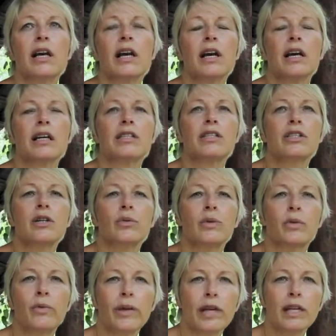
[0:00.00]
And so when
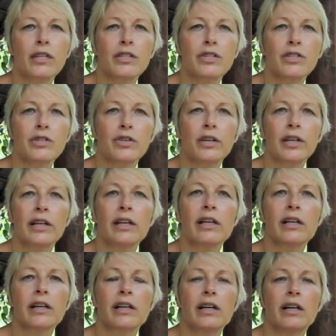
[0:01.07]
we get a story,
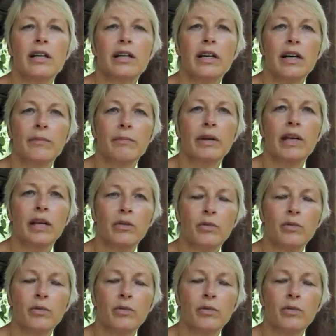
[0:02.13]
I begin